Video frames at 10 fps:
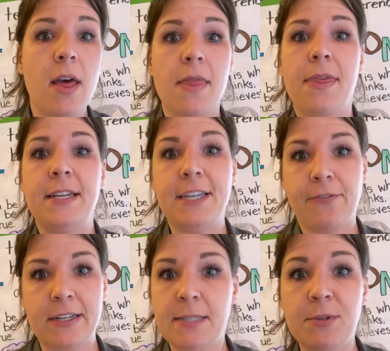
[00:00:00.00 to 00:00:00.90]
the
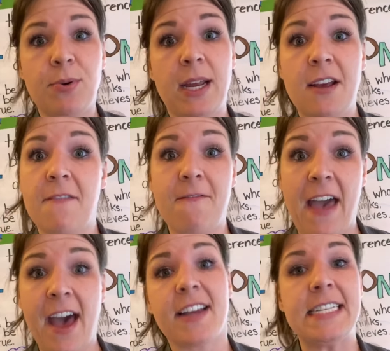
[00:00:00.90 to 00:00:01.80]
difference between a
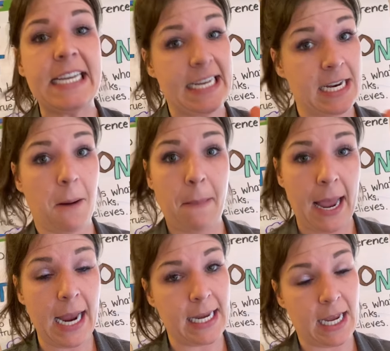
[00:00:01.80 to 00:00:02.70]
fact and an
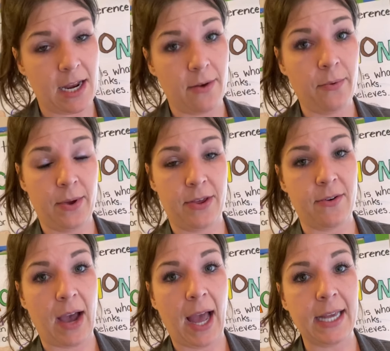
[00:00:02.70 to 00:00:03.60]
opinion with you
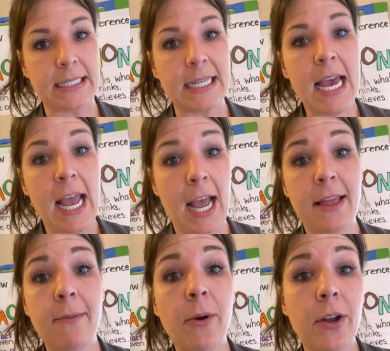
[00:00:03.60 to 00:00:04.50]
guys. And
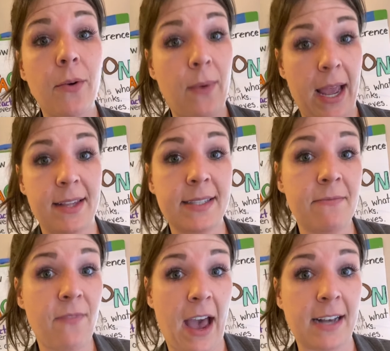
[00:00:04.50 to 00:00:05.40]
then we're going to write
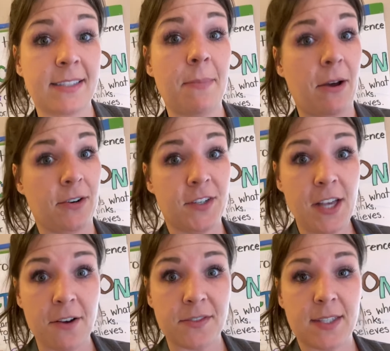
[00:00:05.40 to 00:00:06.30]
some facts about
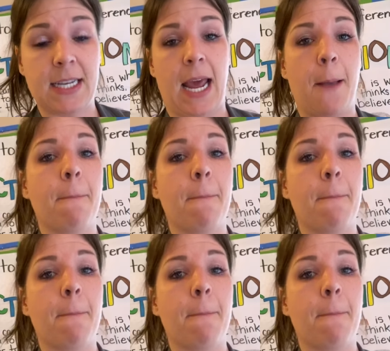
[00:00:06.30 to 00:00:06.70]
ourselves today.